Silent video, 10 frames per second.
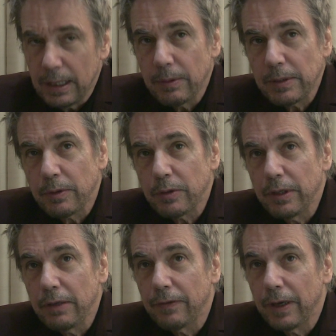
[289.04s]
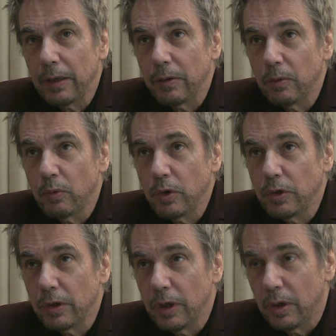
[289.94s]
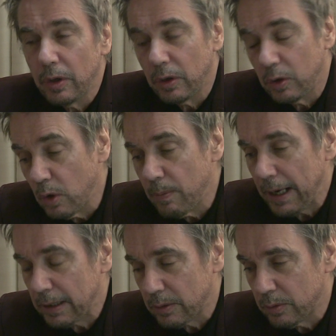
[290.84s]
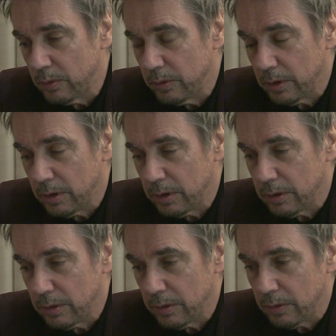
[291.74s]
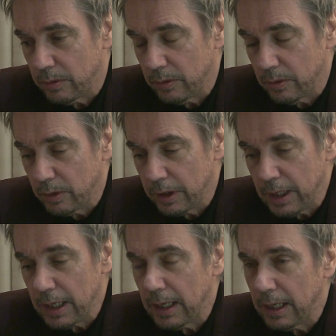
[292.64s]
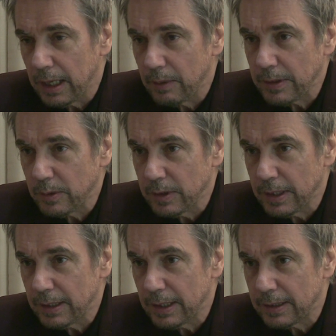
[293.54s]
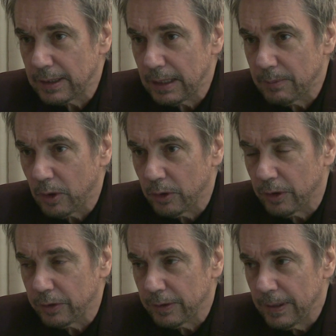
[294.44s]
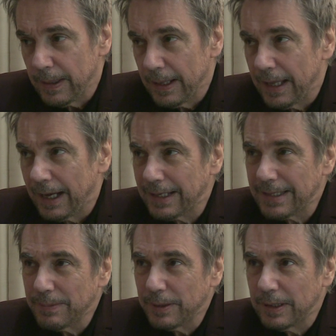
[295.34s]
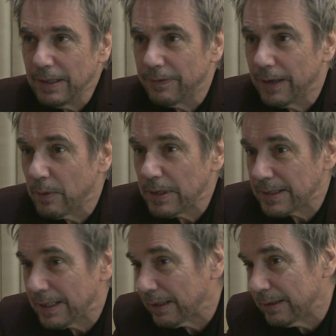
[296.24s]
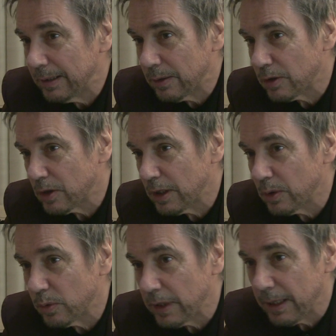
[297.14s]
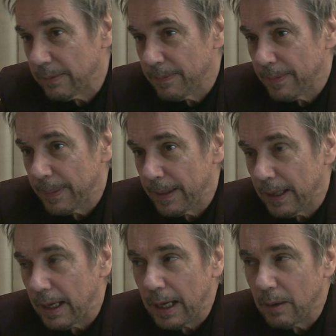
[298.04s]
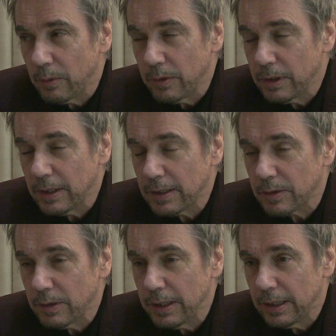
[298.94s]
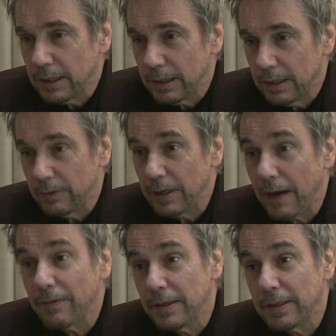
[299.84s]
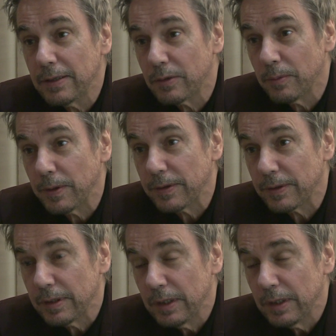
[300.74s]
I was wondering if I would go back to the gear I was using at that time or not. And I said that if I was starting Oxygen today, I wouldn't necessarily even have these instruments.